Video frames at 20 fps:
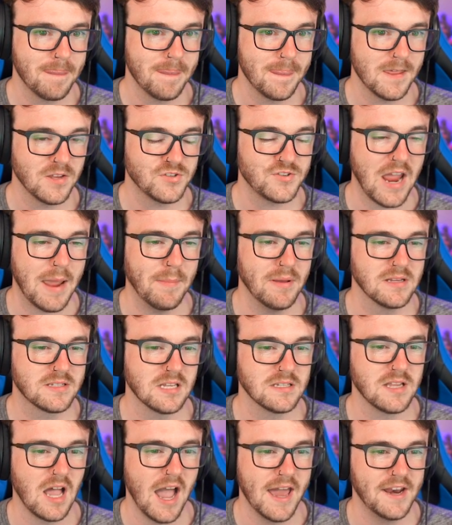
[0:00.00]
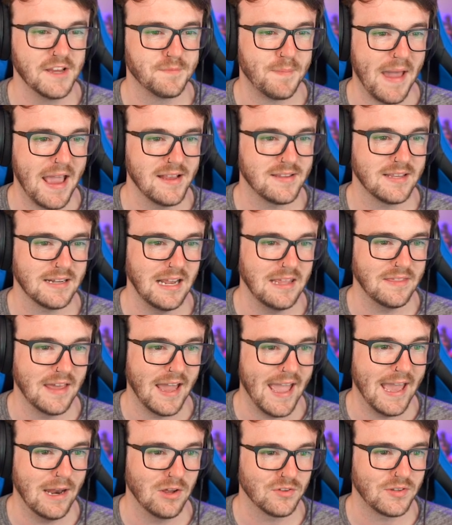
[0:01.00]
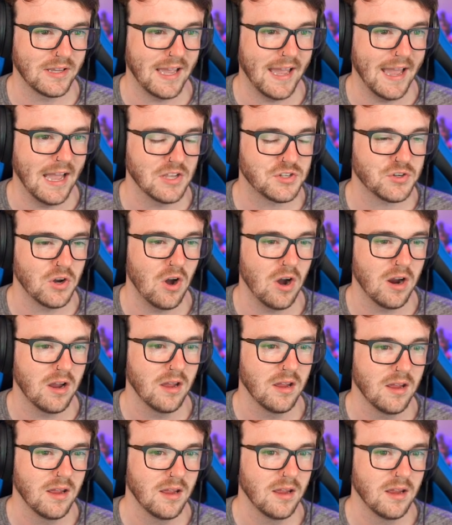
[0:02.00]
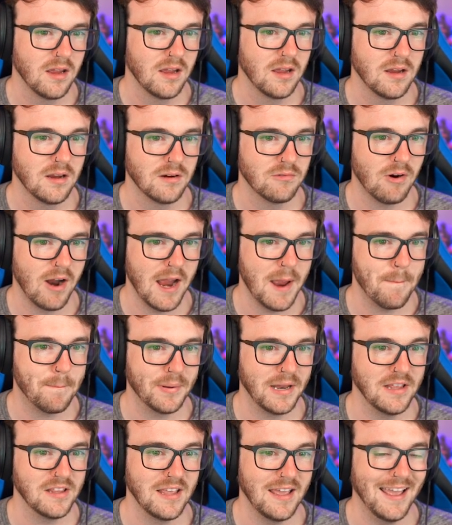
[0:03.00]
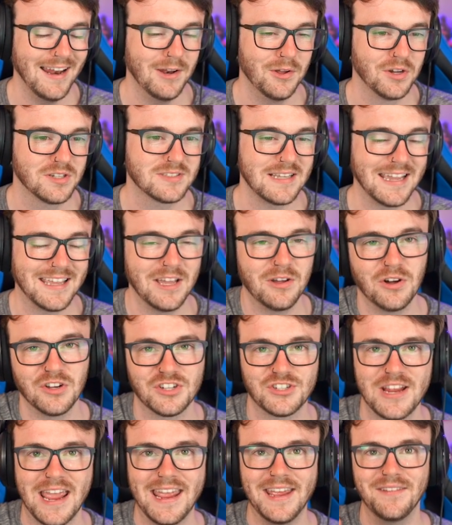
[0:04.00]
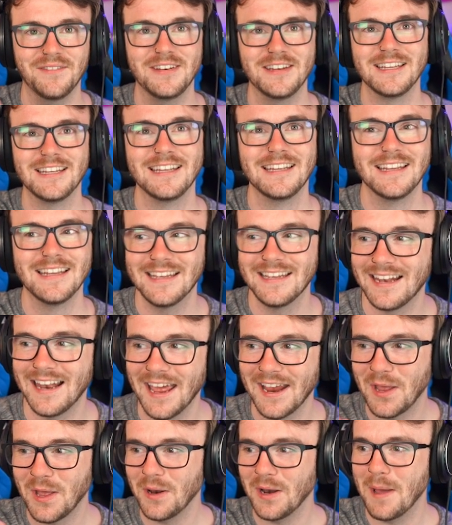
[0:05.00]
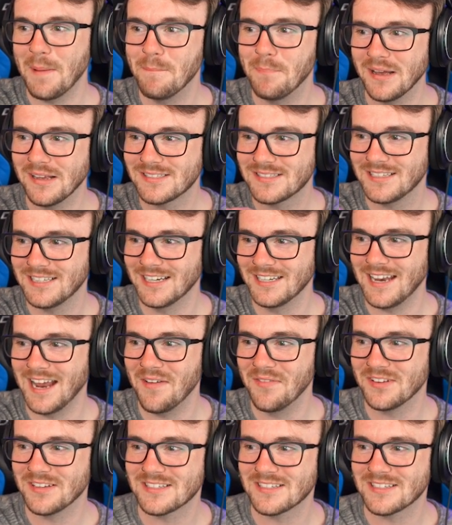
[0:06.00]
Shaymin's design is basically there. It looks like a hedgehog, right? But it looks like it got shaved. Like buzz cut down the